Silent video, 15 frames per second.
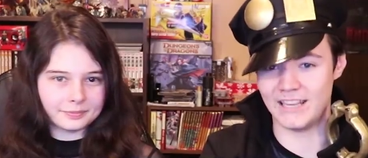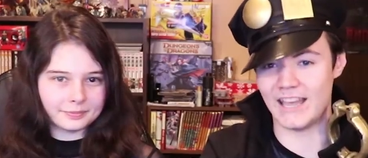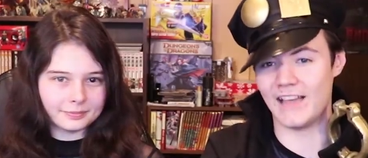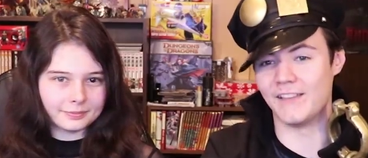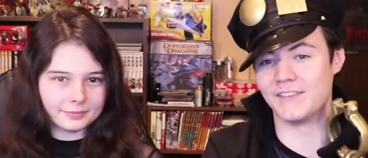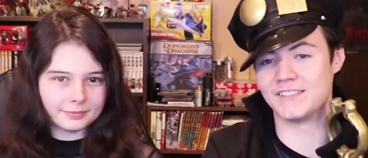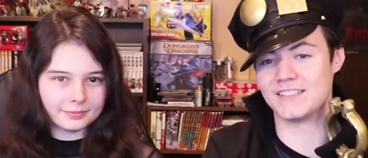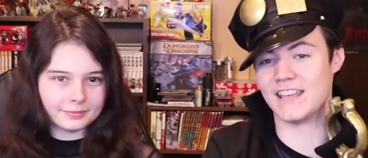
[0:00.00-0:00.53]

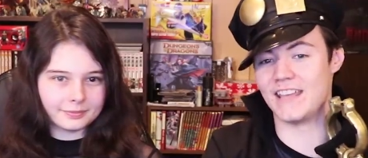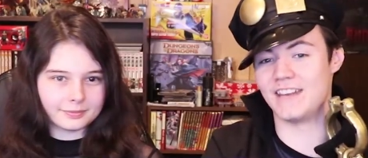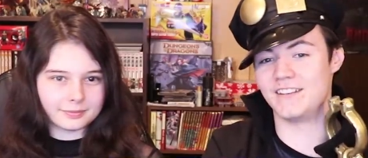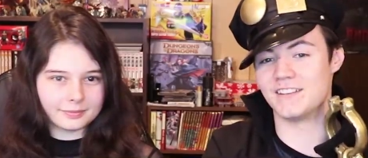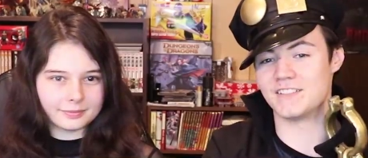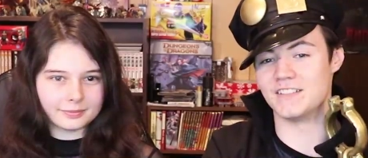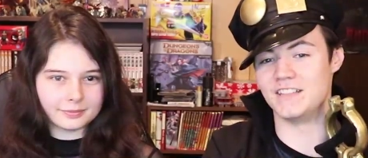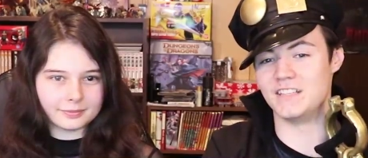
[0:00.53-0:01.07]
Speaker 1: Yeah, a
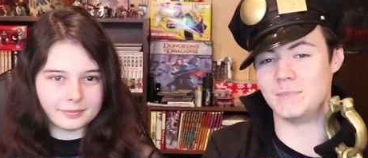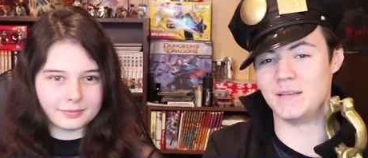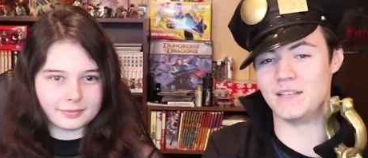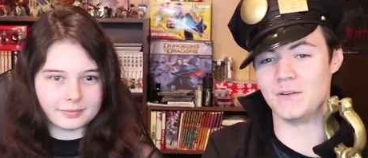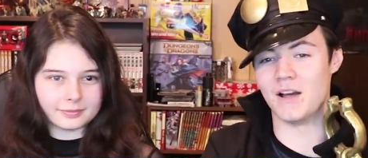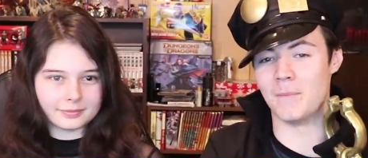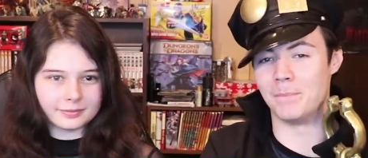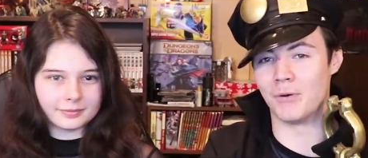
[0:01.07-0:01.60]
stand doesn't need to
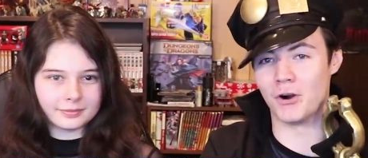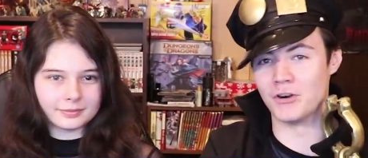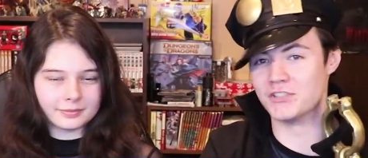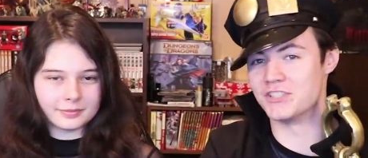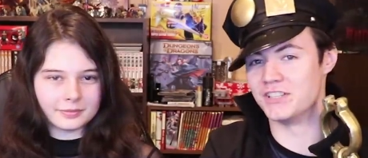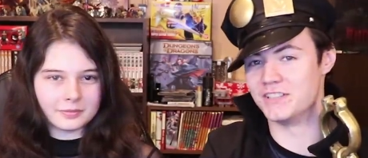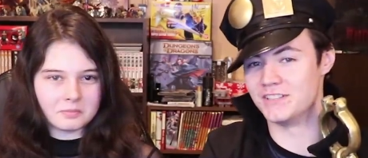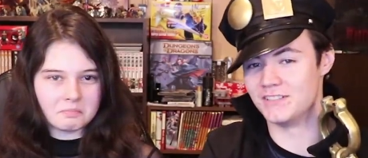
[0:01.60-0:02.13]
be a
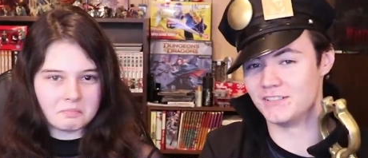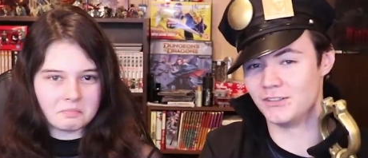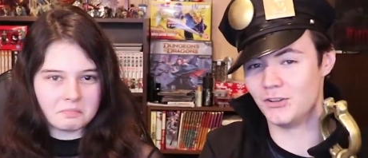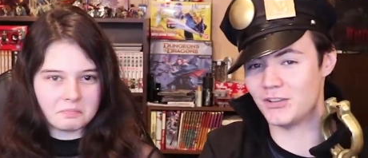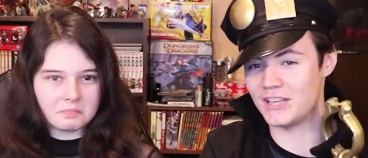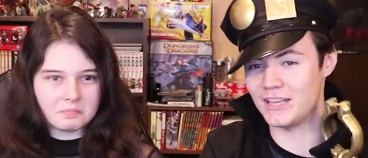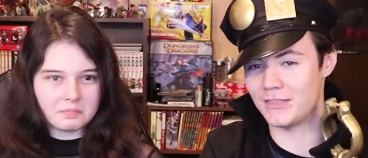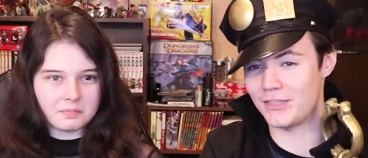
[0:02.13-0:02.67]

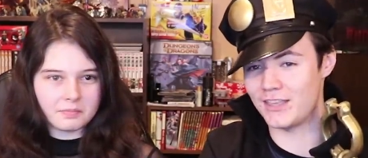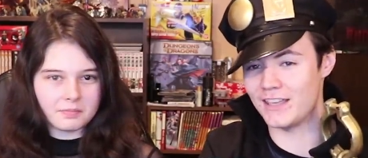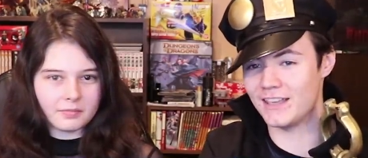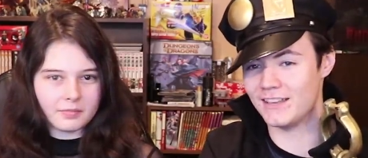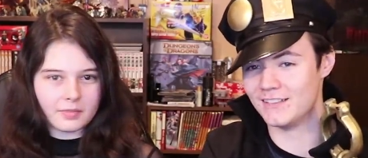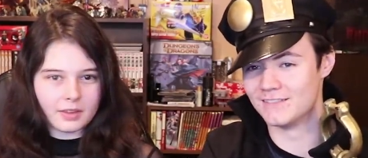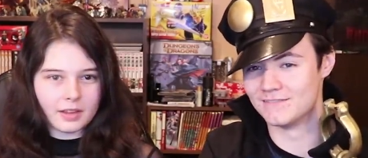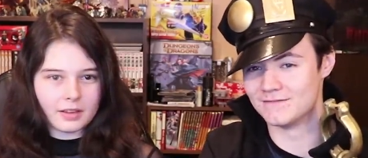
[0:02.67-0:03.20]
person-looking
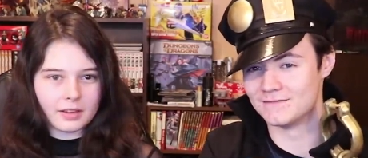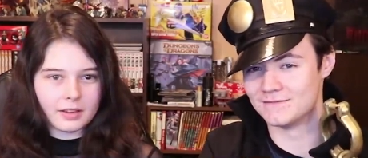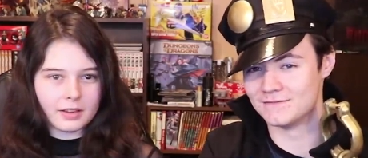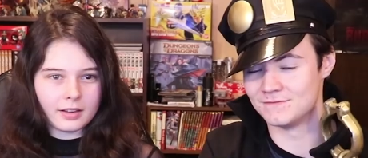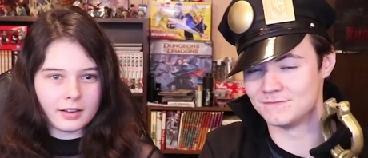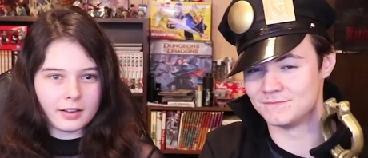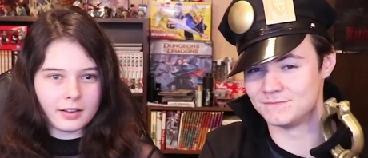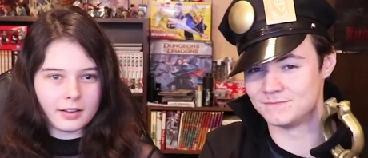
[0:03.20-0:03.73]
thing.
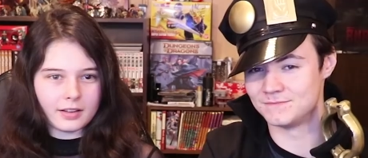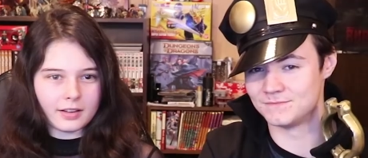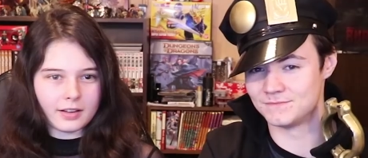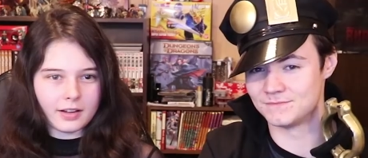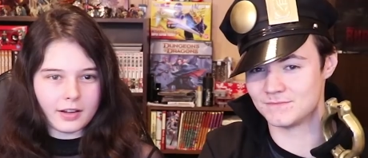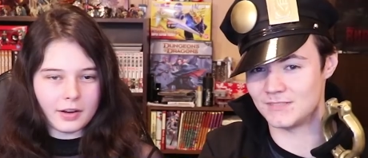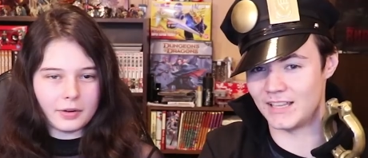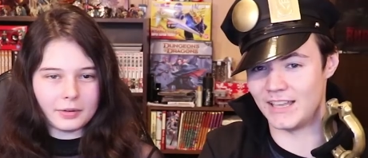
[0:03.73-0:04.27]

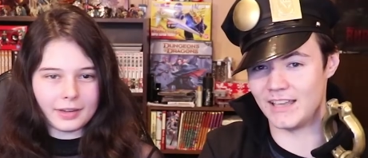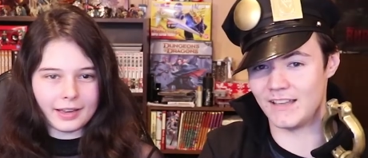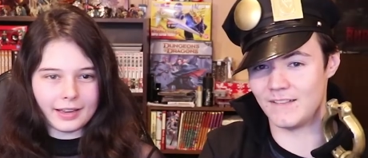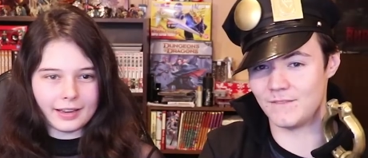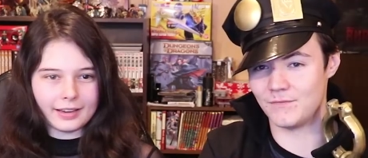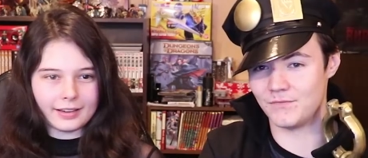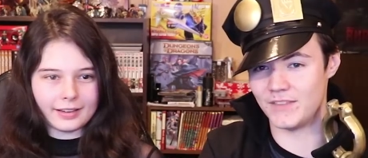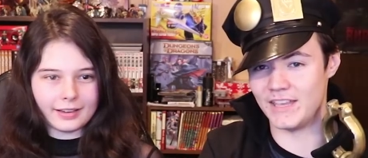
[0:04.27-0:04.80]

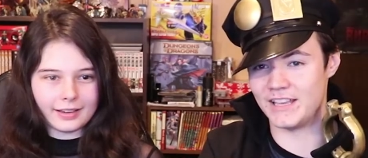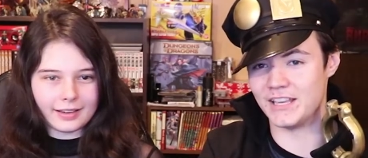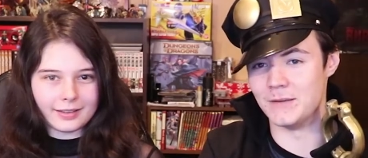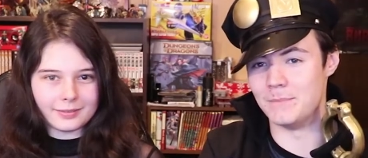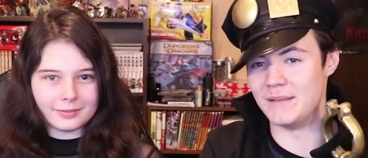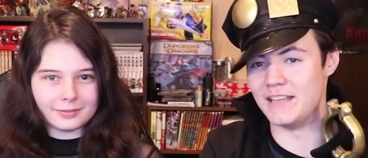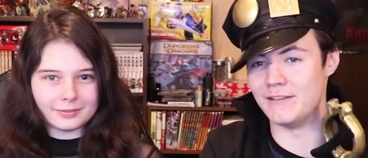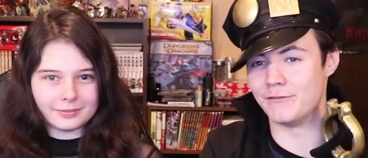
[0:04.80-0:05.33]
Speaker 2: Okay. It, it,
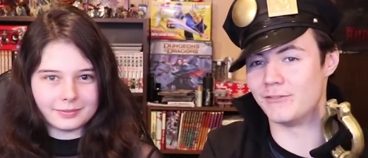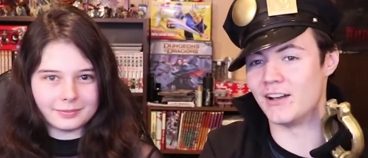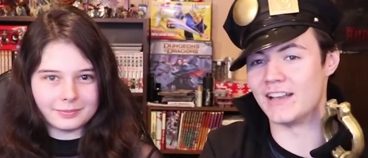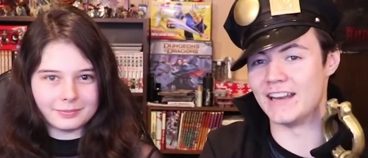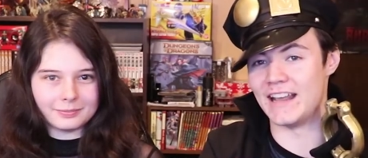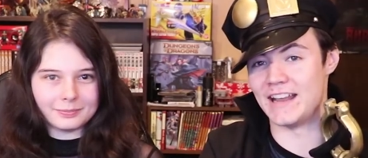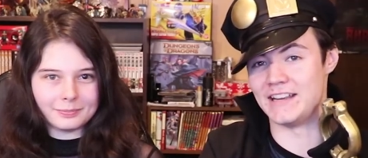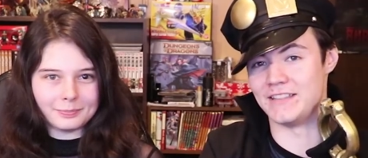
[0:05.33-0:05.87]
can, be
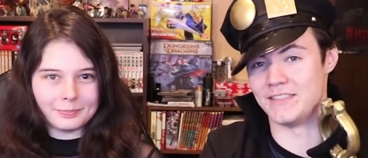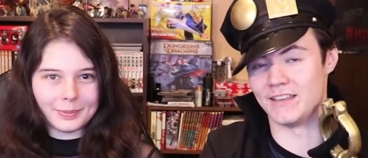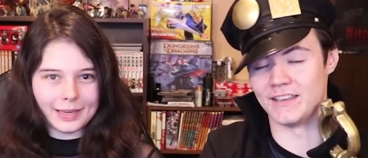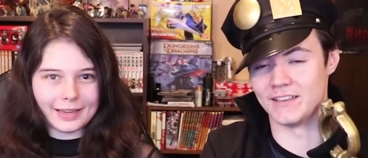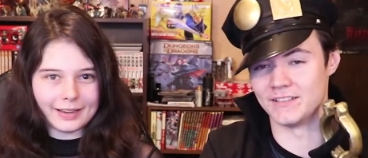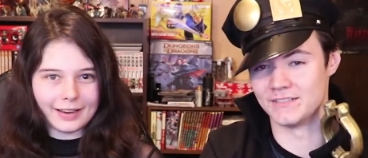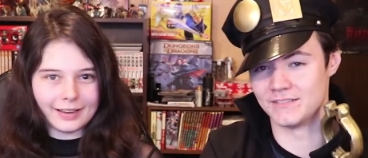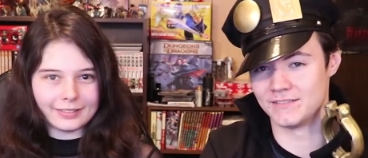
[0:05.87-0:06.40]
Speaker 1: fucking
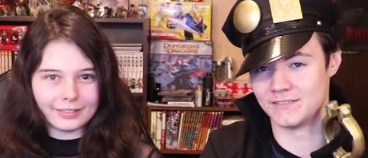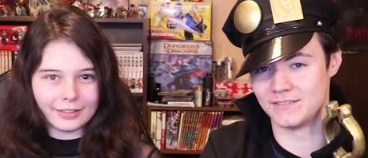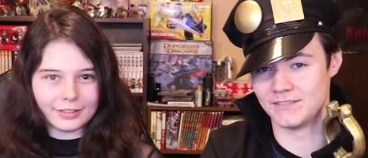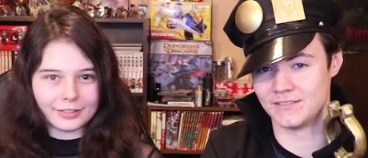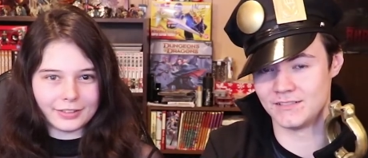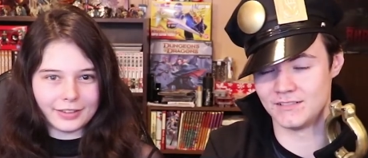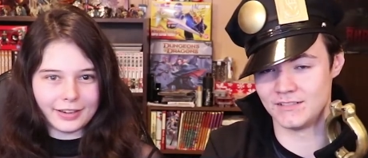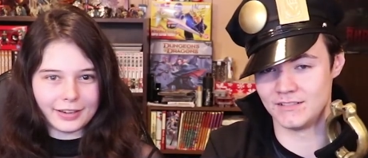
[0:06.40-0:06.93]
anything. Yeah,
Speaker 2: a
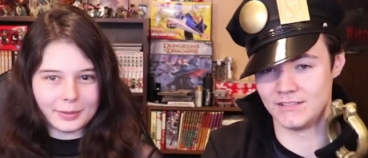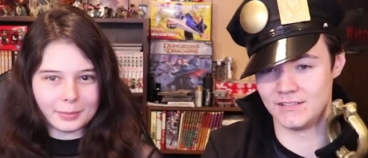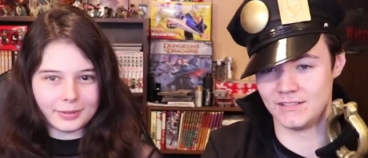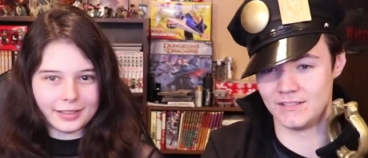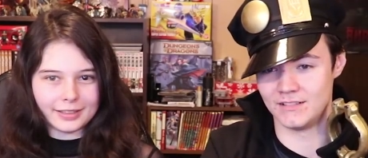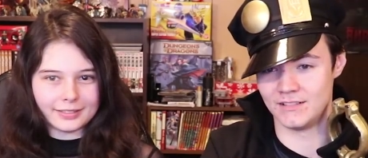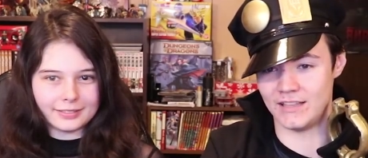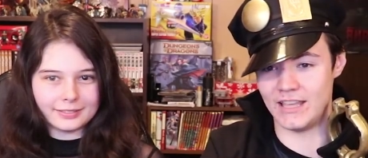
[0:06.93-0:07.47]
literal
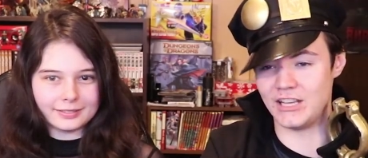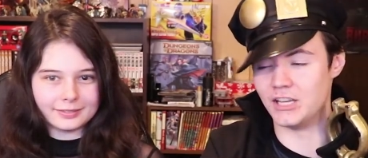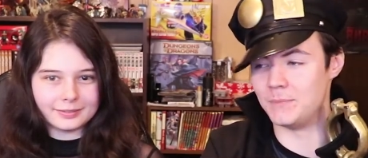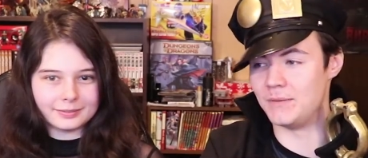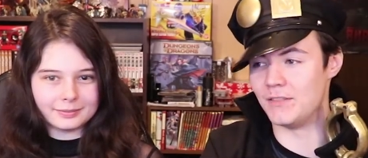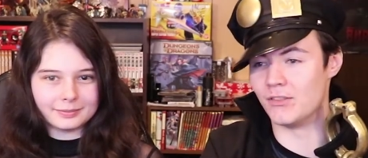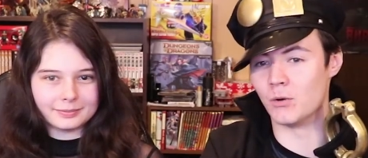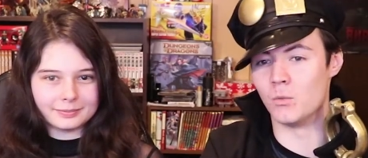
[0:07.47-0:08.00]
airplane.
Speaker 1: It
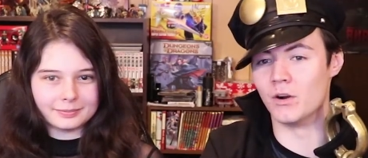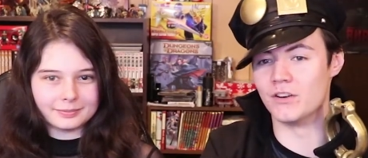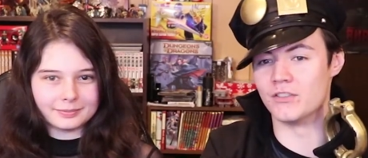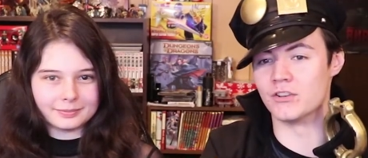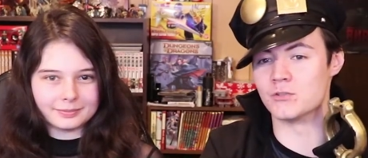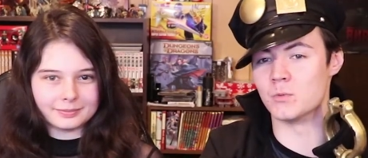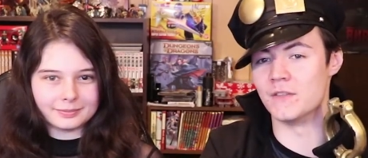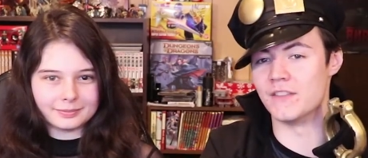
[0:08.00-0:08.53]
could be there.
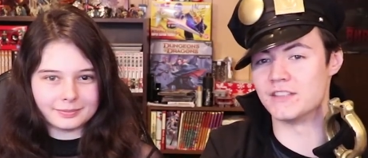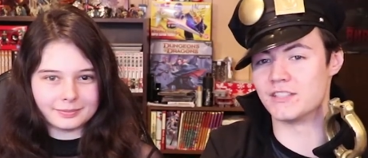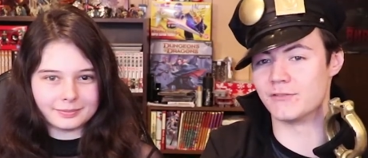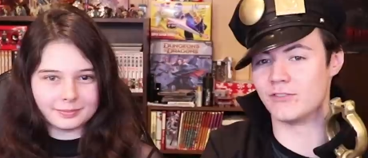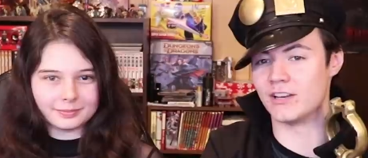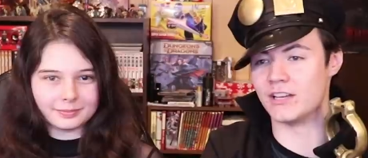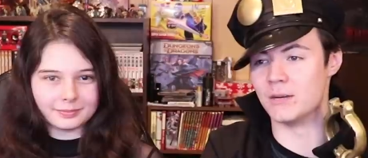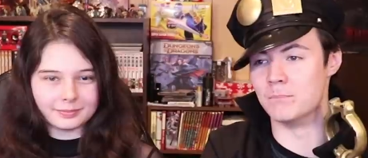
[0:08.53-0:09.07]
There's one
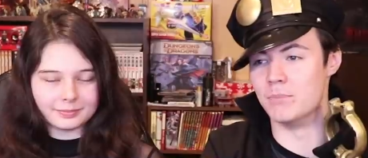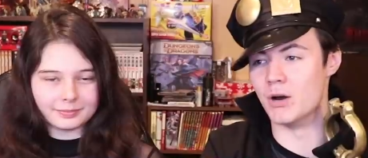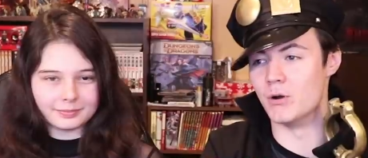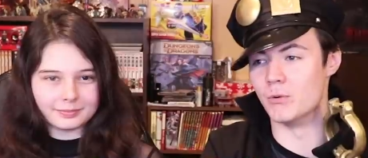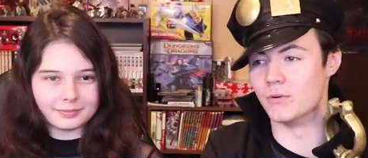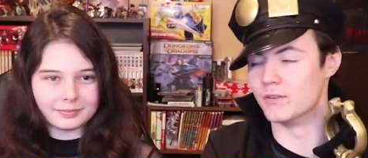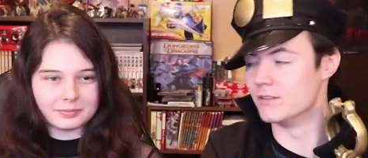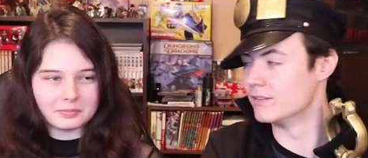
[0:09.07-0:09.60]
that's a fucking
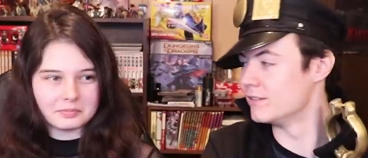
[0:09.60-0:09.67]
boat.